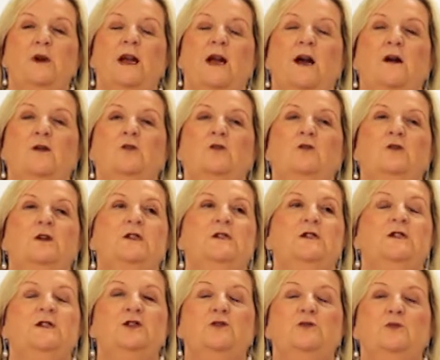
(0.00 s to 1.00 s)
we are going
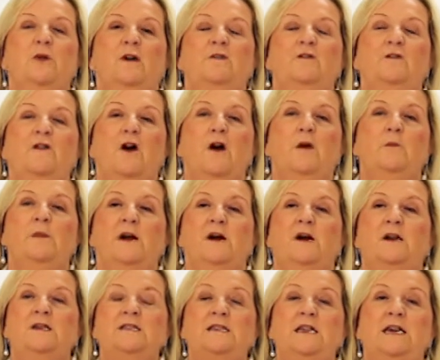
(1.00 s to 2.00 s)
to do a
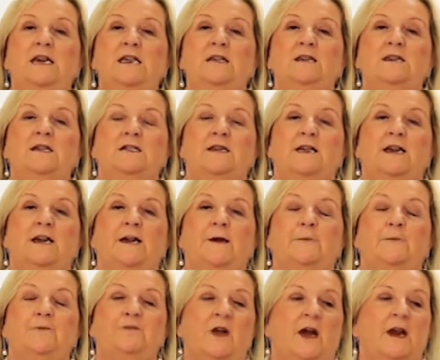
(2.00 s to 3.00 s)
farmyard scene
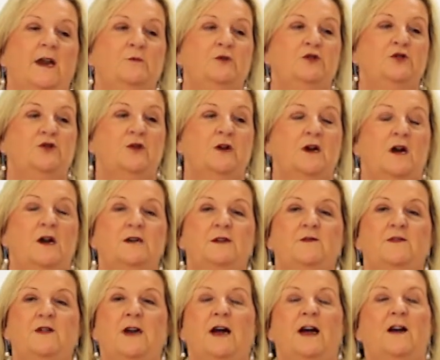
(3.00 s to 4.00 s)
today, and I'm sure a lot
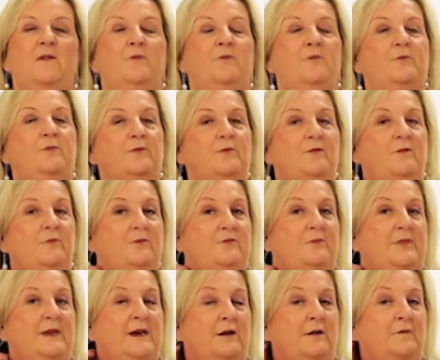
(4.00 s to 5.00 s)
of you have
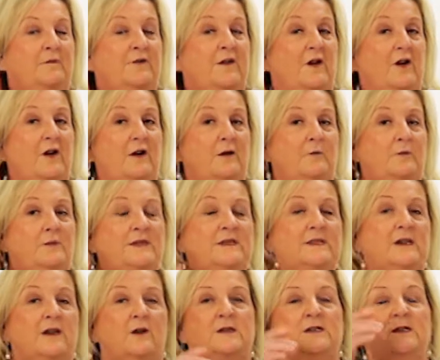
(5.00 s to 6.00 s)
been on
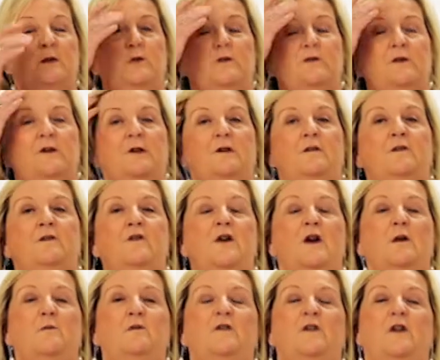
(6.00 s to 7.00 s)
farms, or some of you are
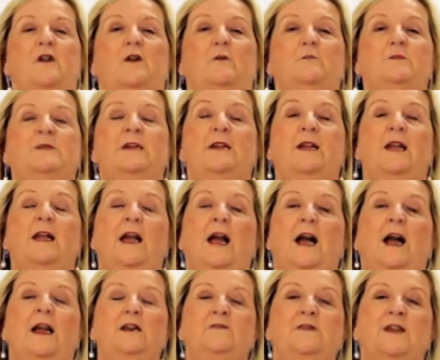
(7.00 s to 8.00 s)
from farms,
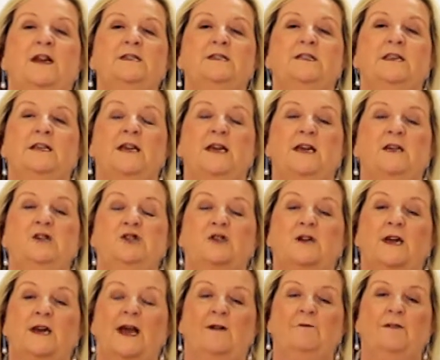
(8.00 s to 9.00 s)
and if that's the case, you
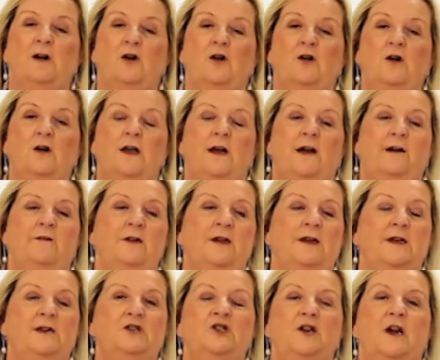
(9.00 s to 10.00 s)
can all have a
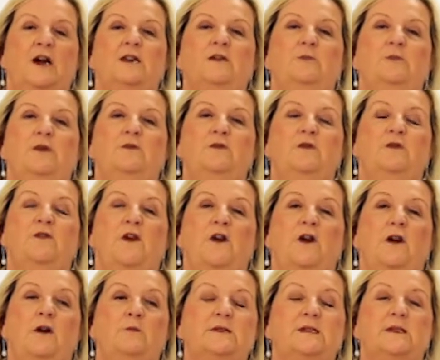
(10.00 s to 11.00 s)
little chat about
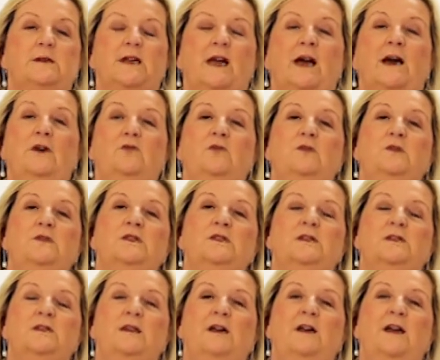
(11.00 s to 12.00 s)
farms and cows
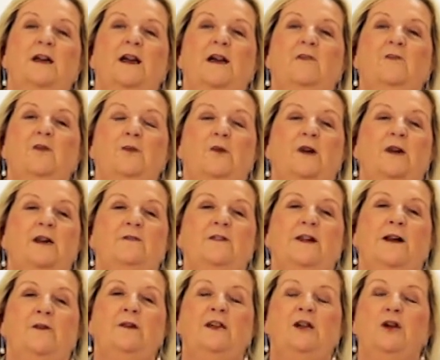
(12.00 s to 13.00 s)
and everyone. If
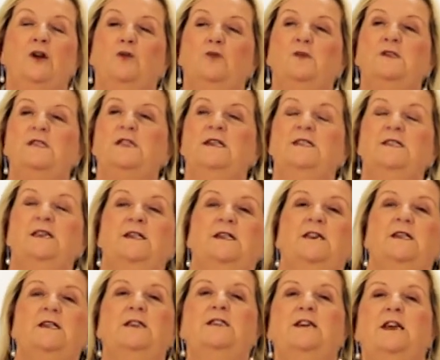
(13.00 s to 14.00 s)
Larry Keogh is listening to
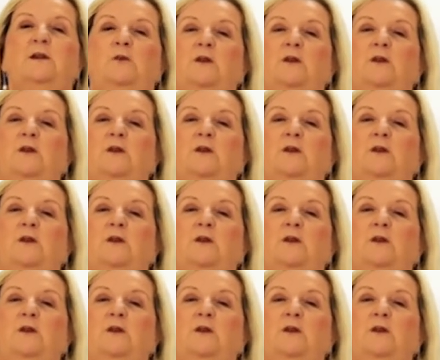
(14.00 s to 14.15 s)
this, he